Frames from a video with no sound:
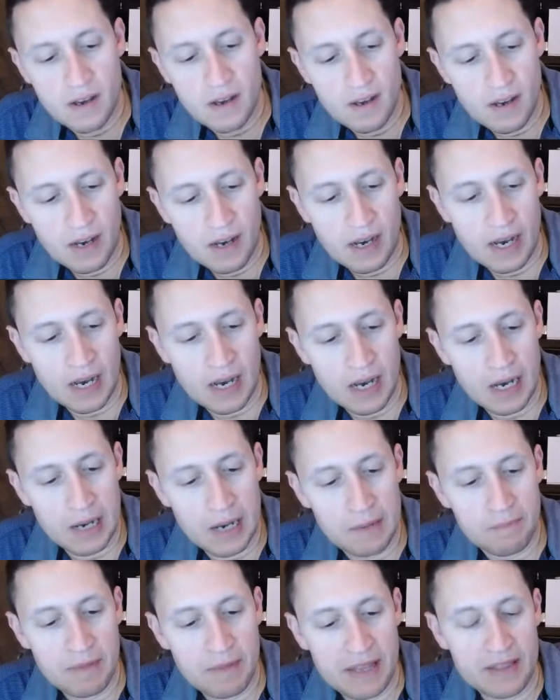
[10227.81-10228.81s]

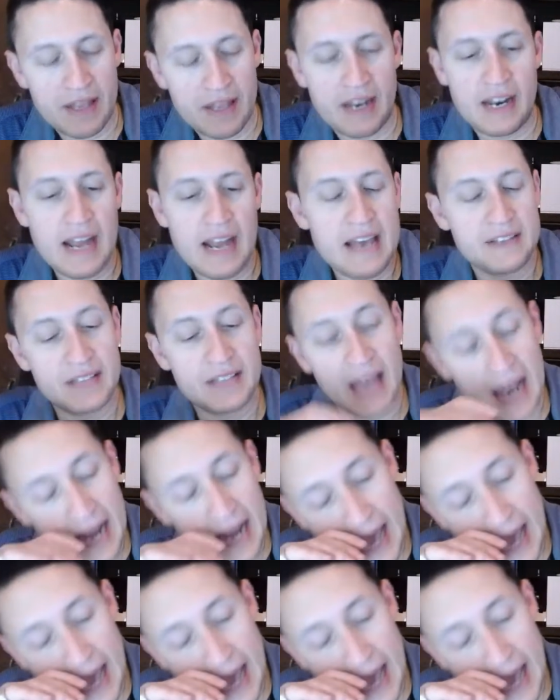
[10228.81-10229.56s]
Um, and then it has that